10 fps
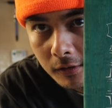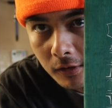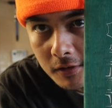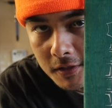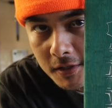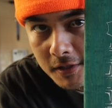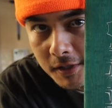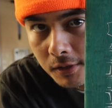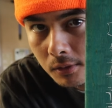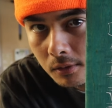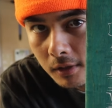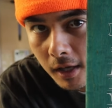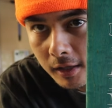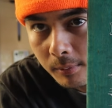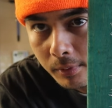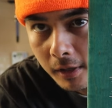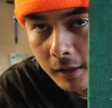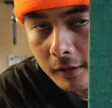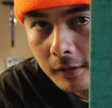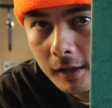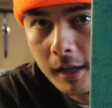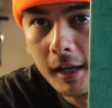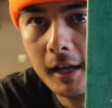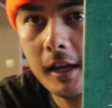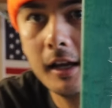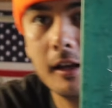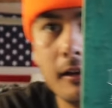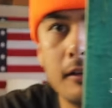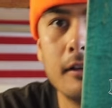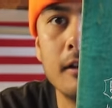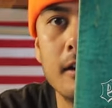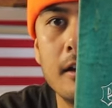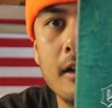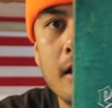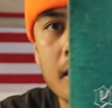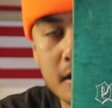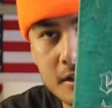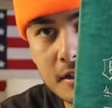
So just a single color print. And this